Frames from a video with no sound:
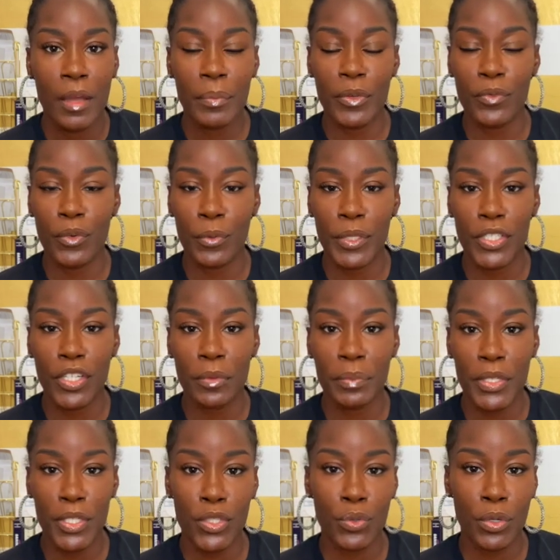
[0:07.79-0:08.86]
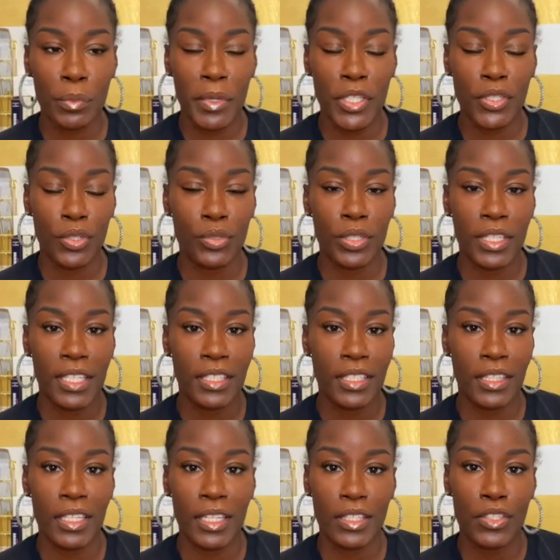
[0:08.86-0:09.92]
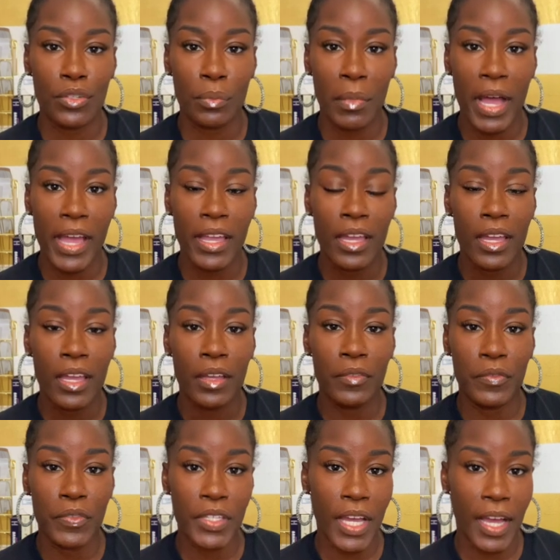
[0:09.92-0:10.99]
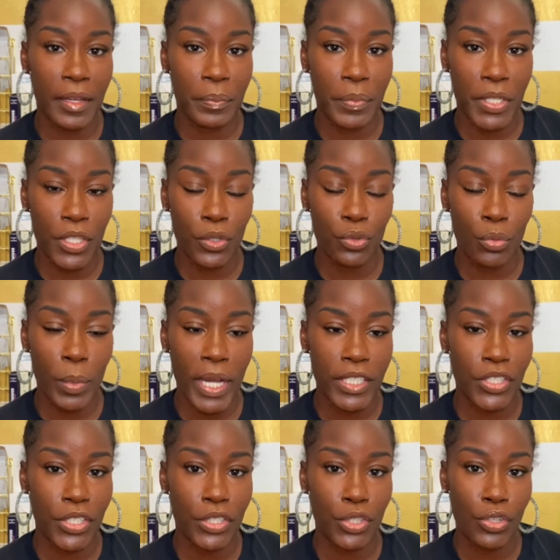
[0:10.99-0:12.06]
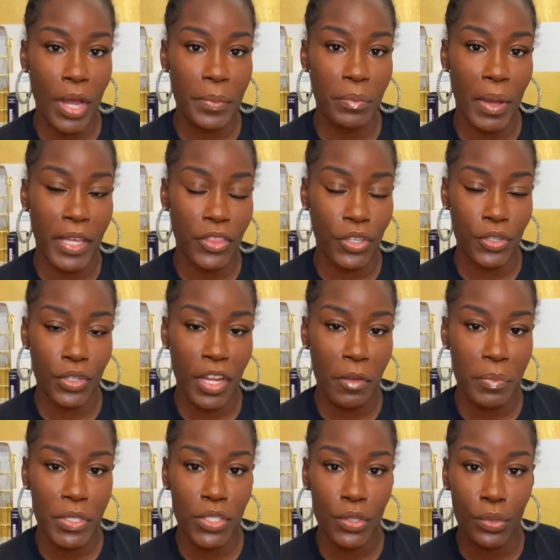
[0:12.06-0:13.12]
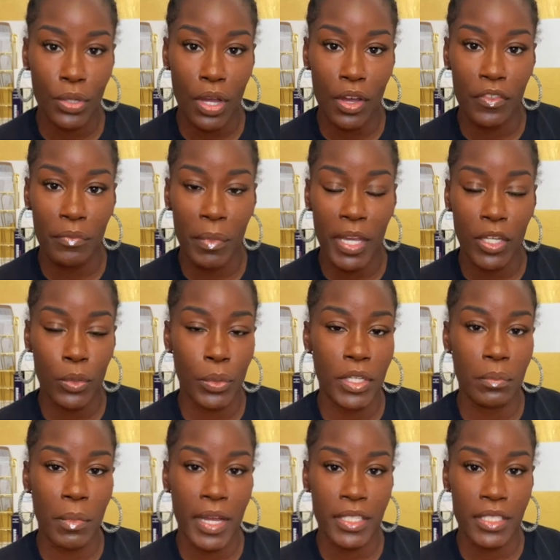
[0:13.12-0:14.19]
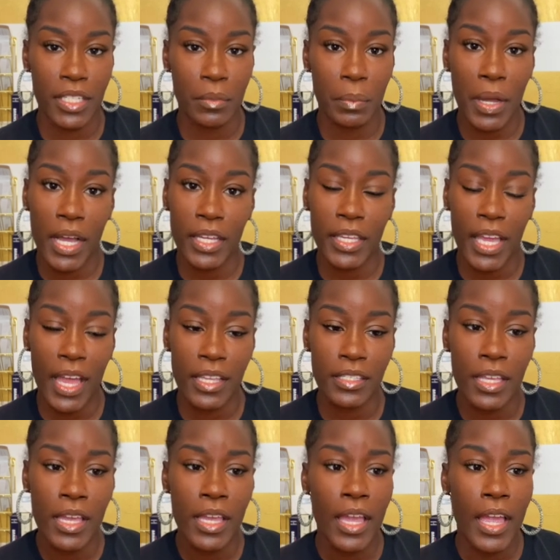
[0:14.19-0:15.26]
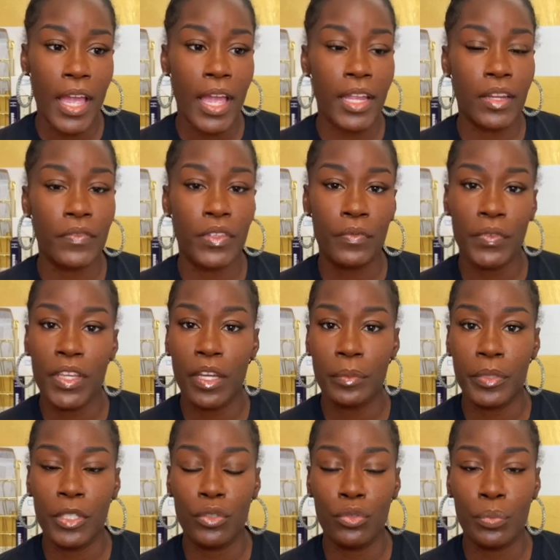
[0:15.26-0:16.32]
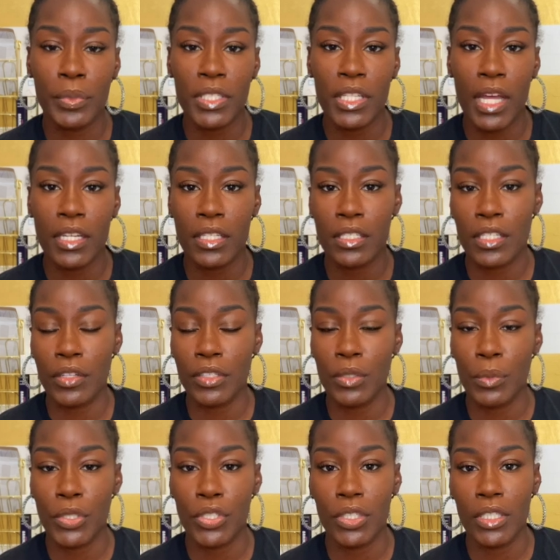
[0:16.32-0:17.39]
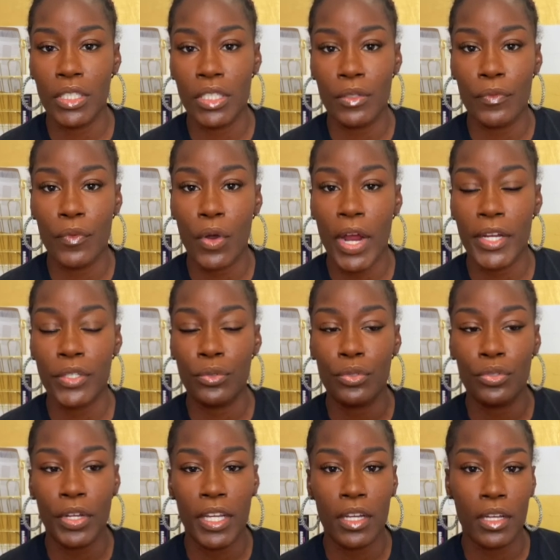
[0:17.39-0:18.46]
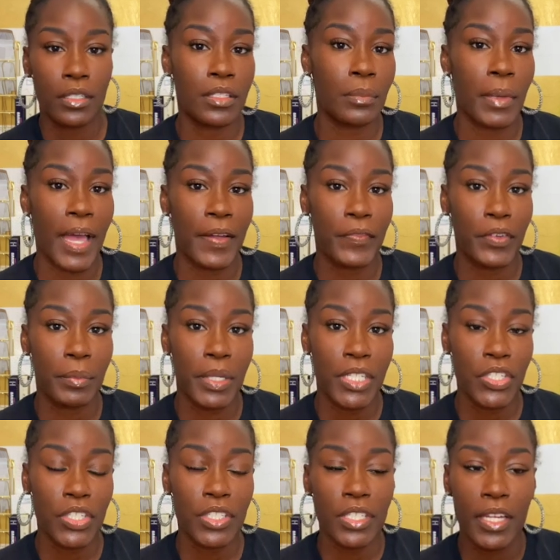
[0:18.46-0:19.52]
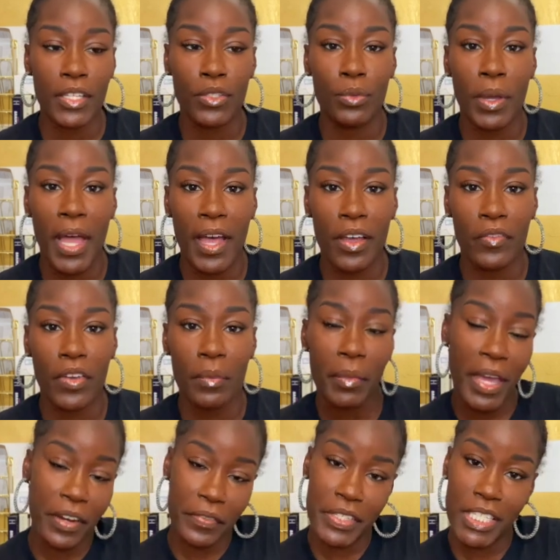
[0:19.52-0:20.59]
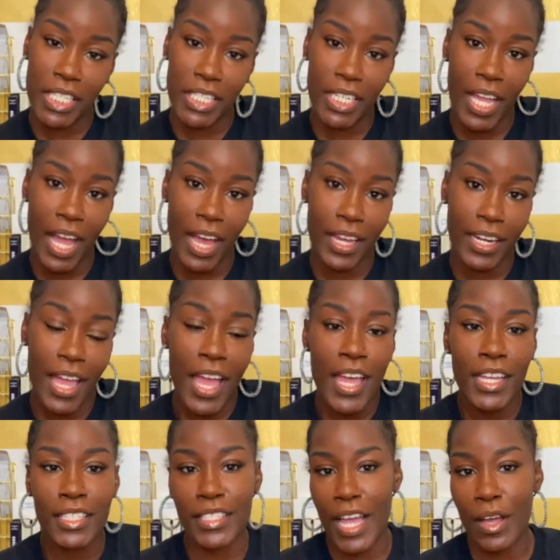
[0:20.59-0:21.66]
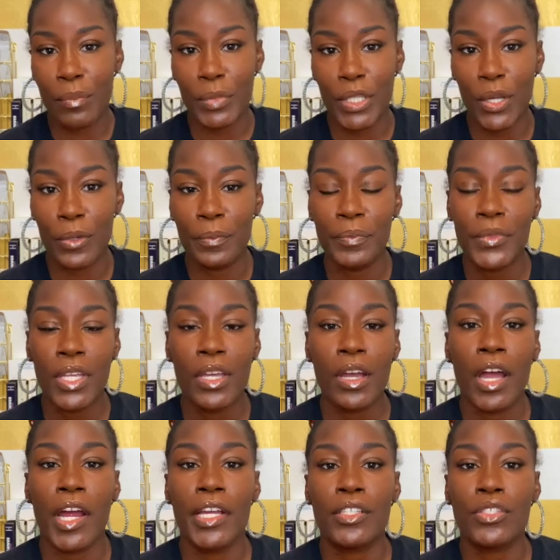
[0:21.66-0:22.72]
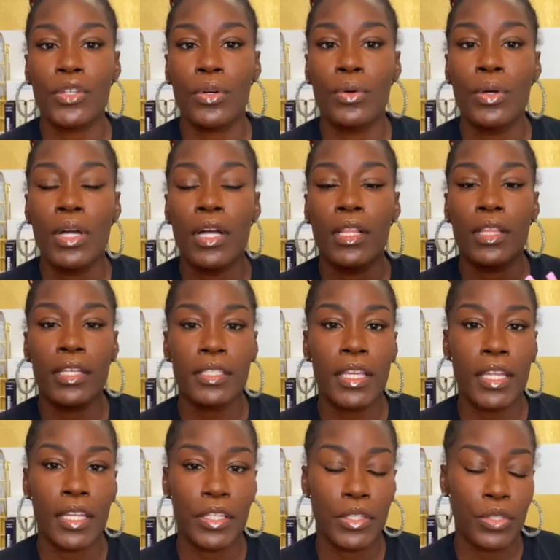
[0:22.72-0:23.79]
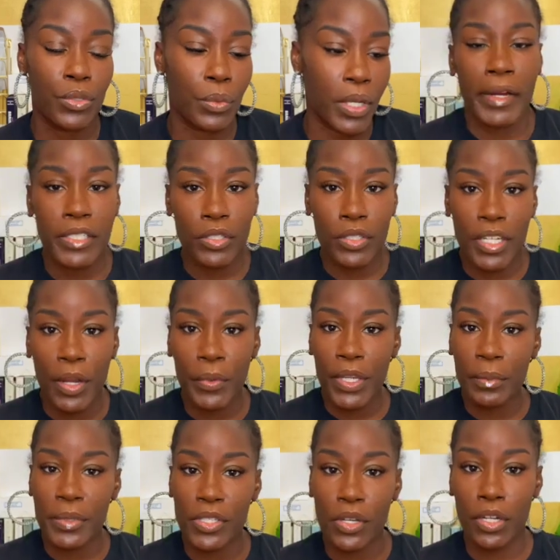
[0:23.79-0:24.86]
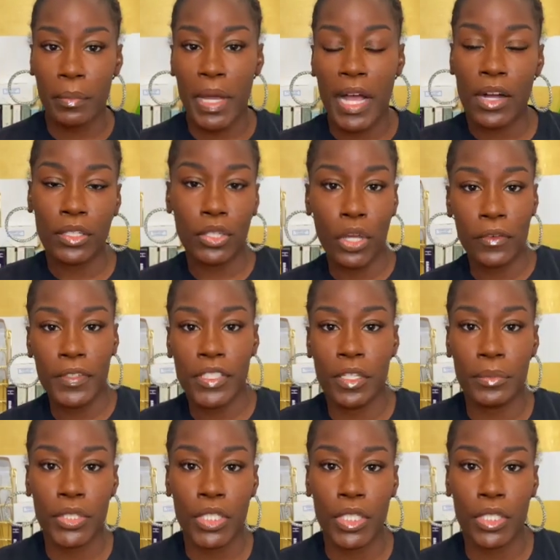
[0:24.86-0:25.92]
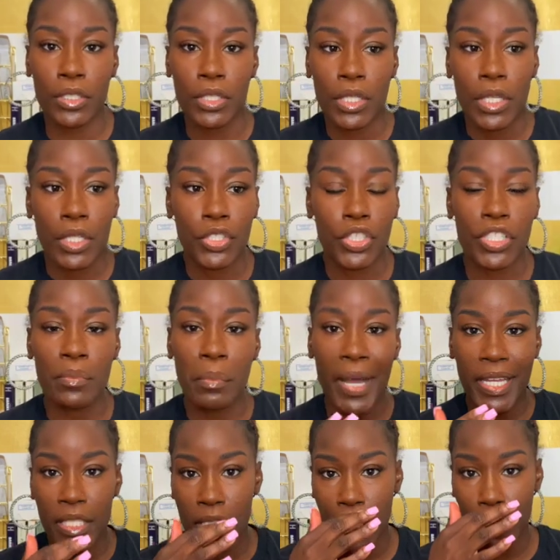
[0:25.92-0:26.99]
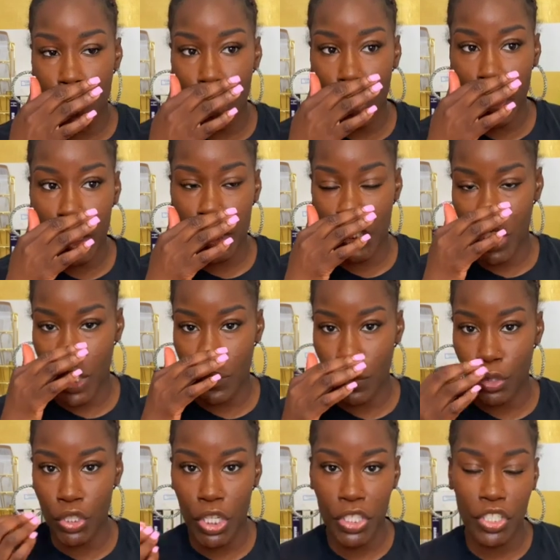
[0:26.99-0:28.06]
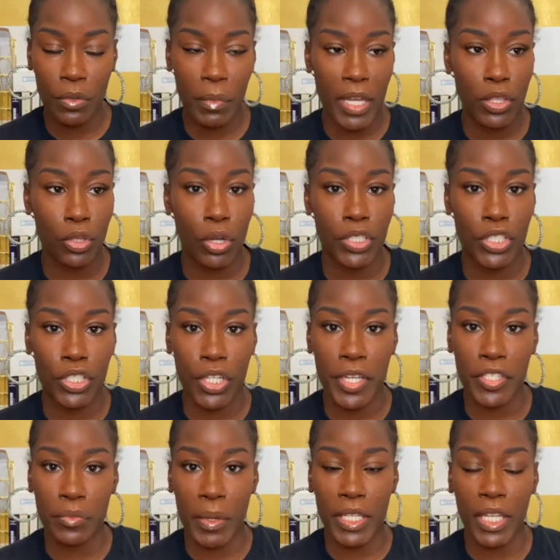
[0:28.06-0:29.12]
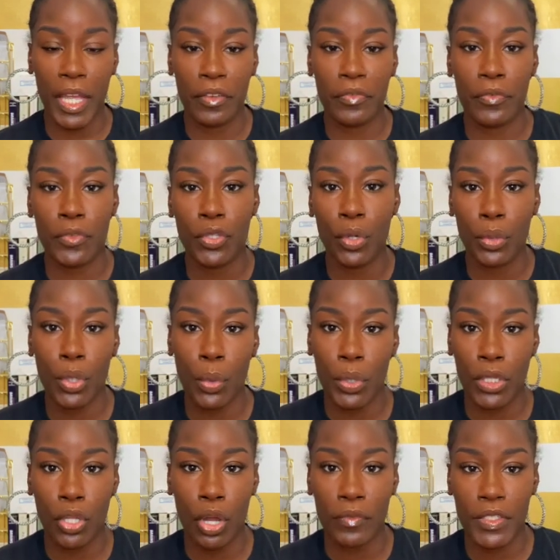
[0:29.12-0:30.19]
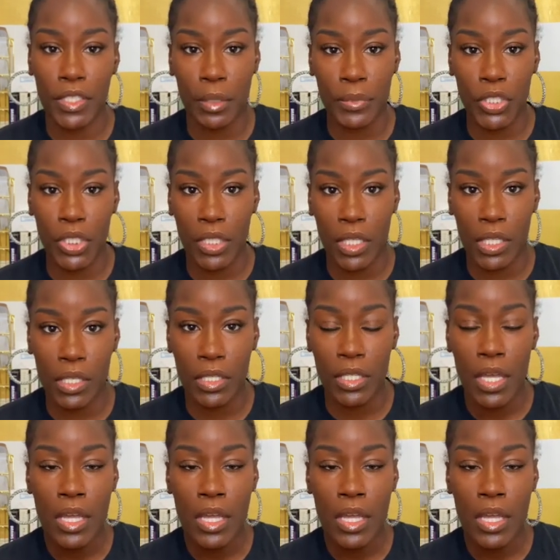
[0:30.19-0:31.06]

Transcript: Before we jump into it, make sure you click the link to my VIP group. I just dropped my third episode of my Queen Mindset podcast. And if the VIP group is not necessarily what you're looking for, I do create custom affirmations and I do have a manifestation guide down below. All right, so let's get into it. All right, so today we're going to be talking about how law of assumption, just mindset work in general, changing my thoughts, changed my life. If you don't know what law of assumption is.